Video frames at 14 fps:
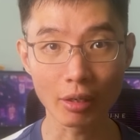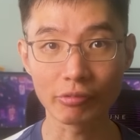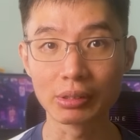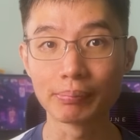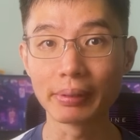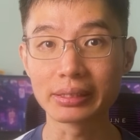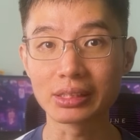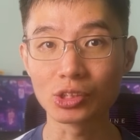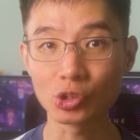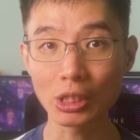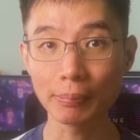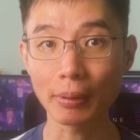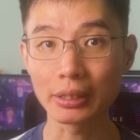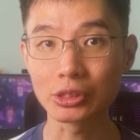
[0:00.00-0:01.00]
of the base
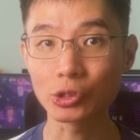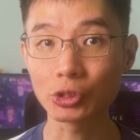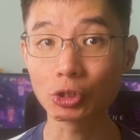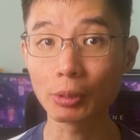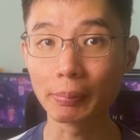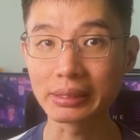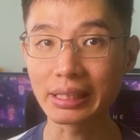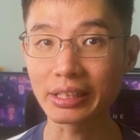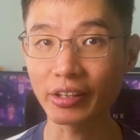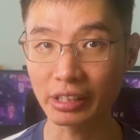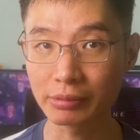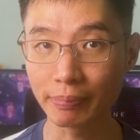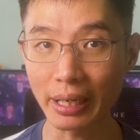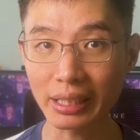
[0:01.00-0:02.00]
3.33%
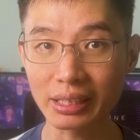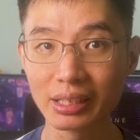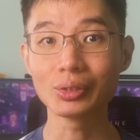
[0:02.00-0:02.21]
cashback,